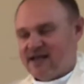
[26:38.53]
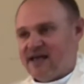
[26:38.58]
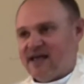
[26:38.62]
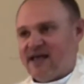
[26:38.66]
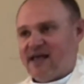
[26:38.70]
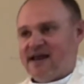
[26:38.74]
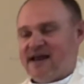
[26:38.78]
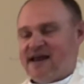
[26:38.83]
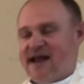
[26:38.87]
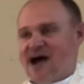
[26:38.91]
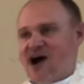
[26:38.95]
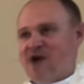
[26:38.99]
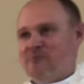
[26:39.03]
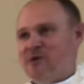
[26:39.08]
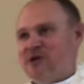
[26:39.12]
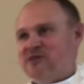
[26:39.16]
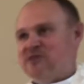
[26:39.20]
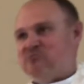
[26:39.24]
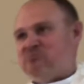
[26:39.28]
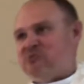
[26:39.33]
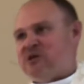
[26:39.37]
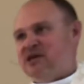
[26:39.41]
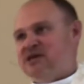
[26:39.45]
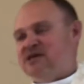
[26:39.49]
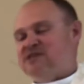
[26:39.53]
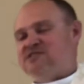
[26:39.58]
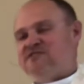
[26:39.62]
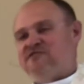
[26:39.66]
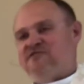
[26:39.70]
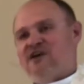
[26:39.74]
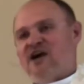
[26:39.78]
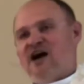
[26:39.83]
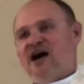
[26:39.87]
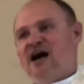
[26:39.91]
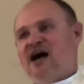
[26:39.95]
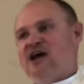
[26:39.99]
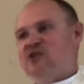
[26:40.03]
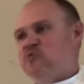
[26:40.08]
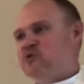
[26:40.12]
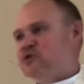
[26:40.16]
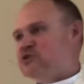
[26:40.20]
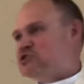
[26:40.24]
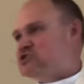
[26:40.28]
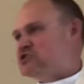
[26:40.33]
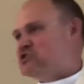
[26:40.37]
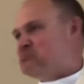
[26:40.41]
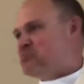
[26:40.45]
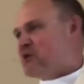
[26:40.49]
And now may the peace of God, which
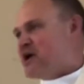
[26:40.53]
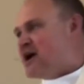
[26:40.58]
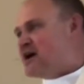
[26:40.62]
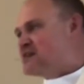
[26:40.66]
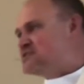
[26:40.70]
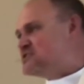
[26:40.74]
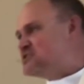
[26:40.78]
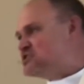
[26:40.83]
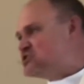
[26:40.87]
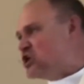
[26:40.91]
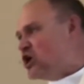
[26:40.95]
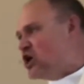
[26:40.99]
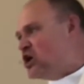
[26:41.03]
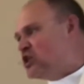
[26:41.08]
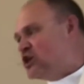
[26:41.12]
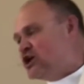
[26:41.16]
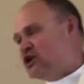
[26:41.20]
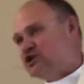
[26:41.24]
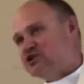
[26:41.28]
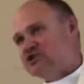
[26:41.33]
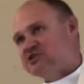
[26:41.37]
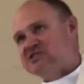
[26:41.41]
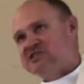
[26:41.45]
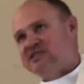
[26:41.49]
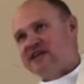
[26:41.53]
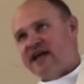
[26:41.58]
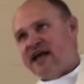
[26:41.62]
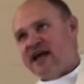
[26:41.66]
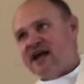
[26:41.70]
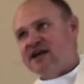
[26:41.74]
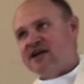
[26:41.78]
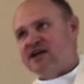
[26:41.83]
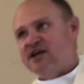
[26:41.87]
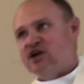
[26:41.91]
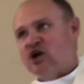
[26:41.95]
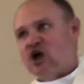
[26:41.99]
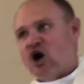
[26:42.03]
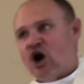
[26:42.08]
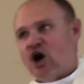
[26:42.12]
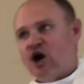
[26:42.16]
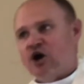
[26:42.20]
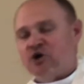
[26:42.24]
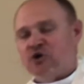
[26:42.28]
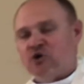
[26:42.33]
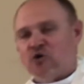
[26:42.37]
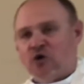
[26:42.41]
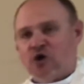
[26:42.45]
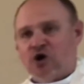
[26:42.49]
surpasses all understanding,
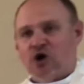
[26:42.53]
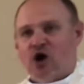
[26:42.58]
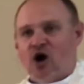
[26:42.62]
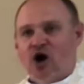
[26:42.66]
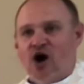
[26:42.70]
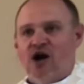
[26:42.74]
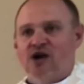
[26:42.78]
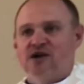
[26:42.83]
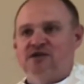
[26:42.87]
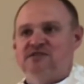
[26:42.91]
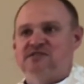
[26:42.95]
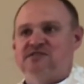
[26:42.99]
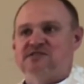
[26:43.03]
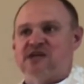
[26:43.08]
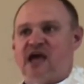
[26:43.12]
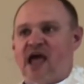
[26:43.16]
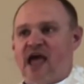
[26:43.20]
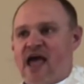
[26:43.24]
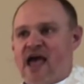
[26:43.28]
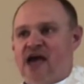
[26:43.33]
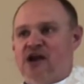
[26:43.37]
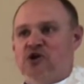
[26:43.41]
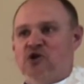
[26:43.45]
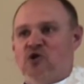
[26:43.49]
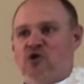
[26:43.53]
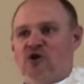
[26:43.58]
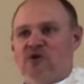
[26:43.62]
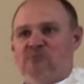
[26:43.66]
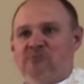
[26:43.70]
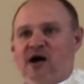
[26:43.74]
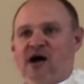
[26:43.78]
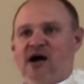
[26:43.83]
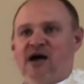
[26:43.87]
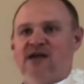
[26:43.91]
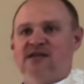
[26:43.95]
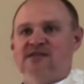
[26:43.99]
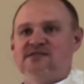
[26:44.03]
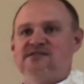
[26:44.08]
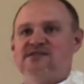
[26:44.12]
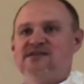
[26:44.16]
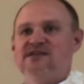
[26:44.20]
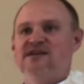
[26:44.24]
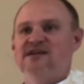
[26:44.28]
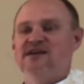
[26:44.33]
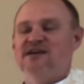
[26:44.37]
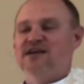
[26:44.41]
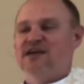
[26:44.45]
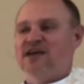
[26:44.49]
guard your hearts and your minds
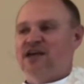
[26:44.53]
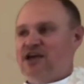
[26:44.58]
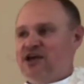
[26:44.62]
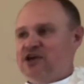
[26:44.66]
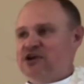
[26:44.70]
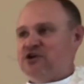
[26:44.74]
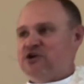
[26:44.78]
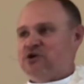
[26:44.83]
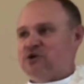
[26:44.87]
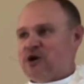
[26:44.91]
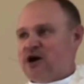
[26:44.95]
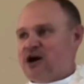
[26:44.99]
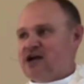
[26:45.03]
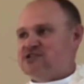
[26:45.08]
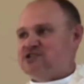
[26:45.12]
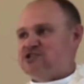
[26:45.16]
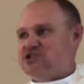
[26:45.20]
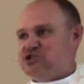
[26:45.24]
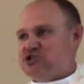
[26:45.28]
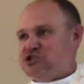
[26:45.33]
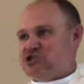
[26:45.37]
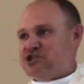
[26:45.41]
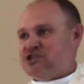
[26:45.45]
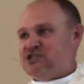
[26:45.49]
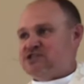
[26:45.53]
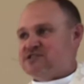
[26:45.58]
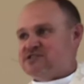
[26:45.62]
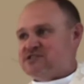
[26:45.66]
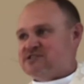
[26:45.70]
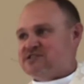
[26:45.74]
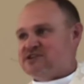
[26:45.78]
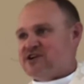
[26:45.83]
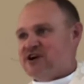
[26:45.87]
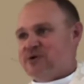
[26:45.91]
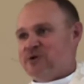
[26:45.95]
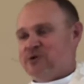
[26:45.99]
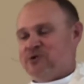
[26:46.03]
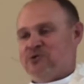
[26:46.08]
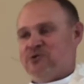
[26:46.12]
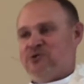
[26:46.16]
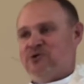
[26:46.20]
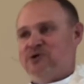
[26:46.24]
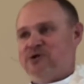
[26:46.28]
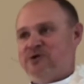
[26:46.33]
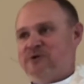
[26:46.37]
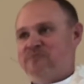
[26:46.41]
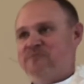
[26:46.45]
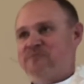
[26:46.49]
in Christ Jesus our Lord.
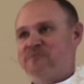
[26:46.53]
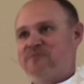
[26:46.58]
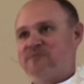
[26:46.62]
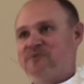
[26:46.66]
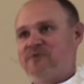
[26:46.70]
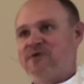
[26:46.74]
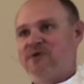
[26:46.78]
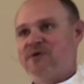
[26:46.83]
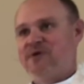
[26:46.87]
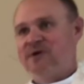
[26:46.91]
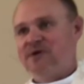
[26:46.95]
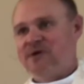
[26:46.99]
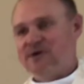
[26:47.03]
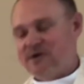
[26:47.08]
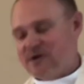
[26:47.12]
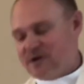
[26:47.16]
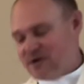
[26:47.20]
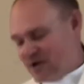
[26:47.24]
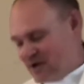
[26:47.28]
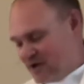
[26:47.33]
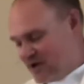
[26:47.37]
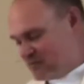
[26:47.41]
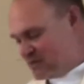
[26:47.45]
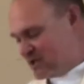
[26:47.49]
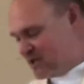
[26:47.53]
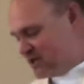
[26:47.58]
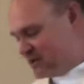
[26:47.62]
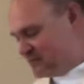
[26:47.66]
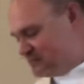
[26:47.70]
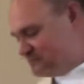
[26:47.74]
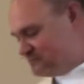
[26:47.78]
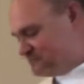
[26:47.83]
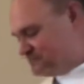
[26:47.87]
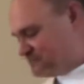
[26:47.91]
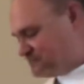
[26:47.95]
Amen.